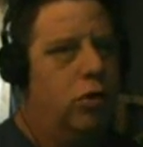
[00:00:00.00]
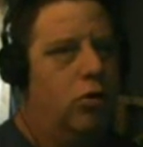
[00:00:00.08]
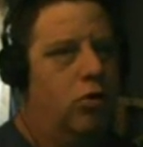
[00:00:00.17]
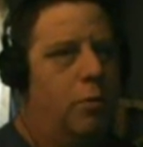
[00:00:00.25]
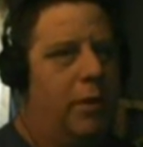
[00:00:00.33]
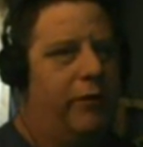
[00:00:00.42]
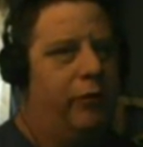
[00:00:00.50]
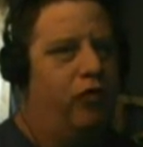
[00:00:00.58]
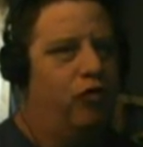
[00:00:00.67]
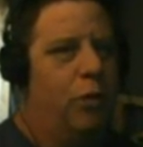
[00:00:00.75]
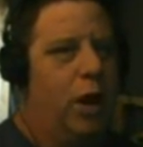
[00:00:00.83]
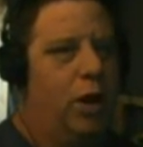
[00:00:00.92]
oh, mess
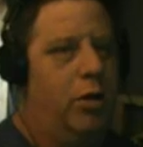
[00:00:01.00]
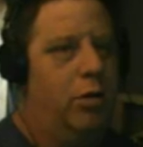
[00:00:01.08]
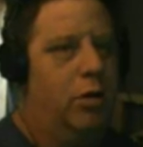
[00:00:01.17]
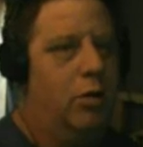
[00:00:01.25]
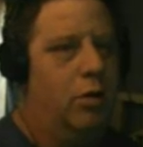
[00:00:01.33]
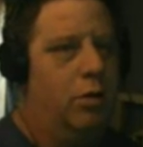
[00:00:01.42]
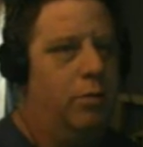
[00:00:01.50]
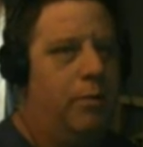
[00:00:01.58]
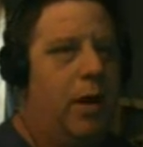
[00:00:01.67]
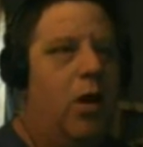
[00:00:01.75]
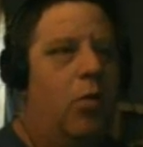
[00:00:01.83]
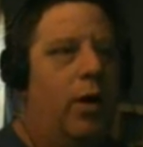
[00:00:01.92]
with you, man. Oh,
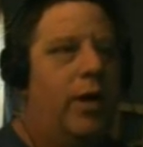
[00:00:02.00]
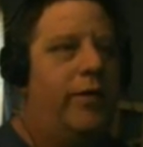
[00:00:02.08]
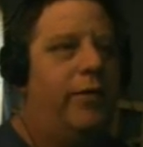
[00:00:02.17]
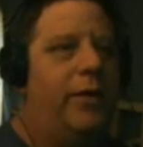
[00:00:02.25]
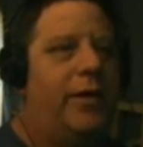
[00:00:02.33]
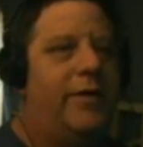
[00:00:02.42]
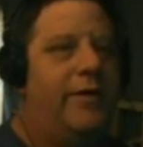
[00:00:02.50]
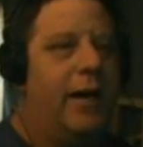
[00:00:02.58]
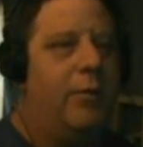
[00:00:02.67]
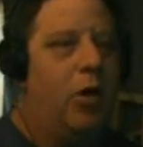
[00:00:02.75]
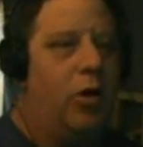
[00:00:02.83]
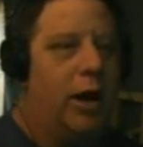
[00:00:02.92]
what is with these
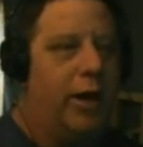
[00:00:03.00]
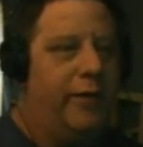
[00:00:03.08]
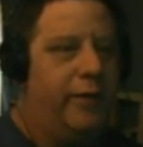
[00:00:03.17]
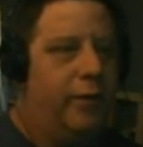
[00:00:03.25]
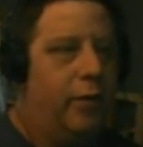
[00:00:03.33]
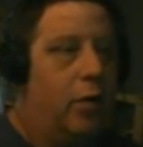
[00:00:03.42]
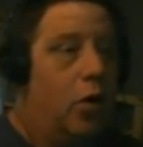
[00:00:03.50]
eyeball guys?